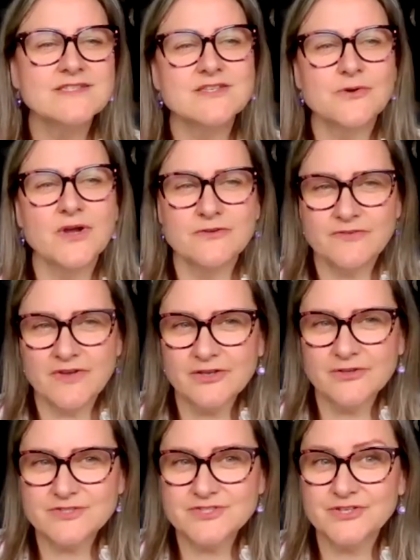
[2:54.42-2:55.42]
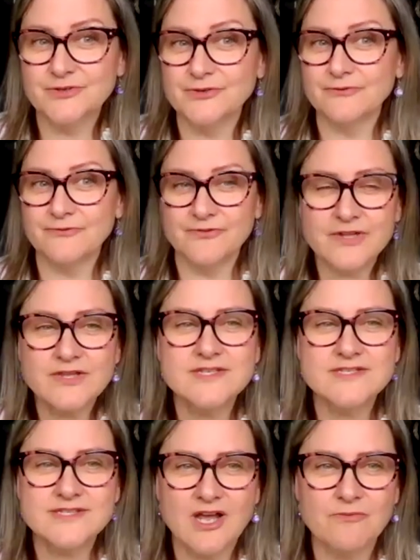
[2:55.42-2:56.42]
So I invite you to feel the
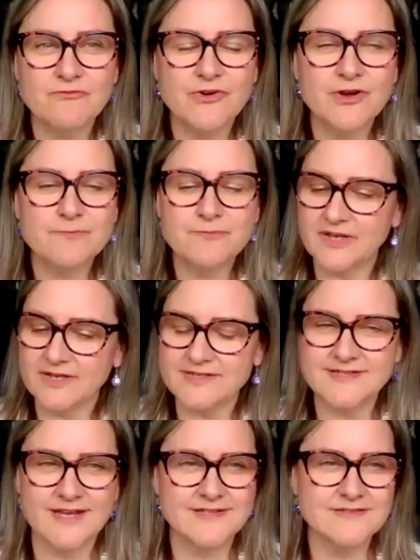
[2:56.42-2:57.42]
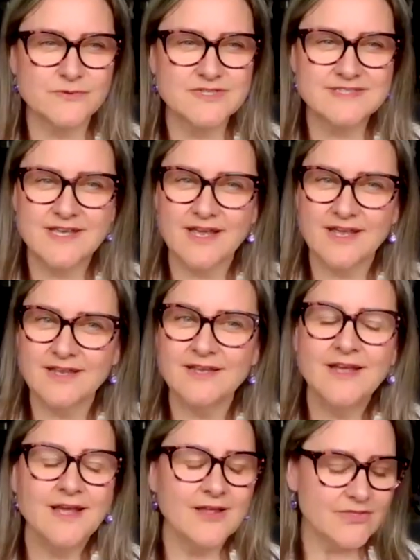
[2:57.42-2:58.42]
discomfort, because as we say,
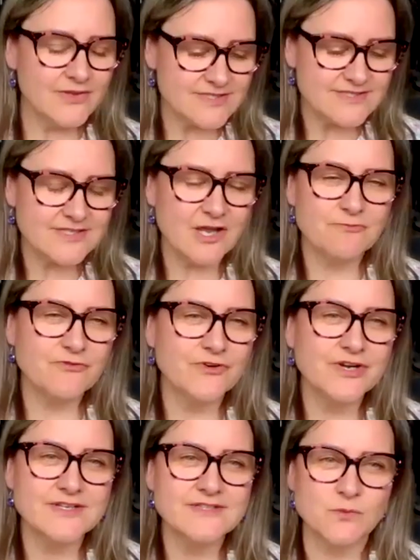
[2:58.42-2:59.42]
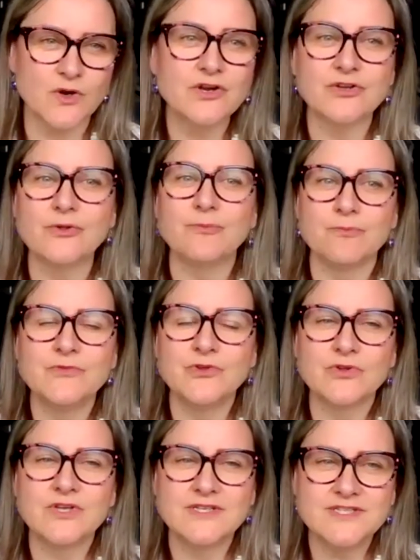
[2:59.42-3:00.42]
the discomfort is where you'll
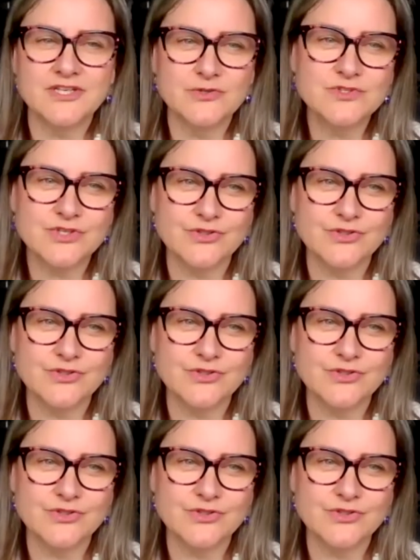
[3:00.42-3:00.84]
continue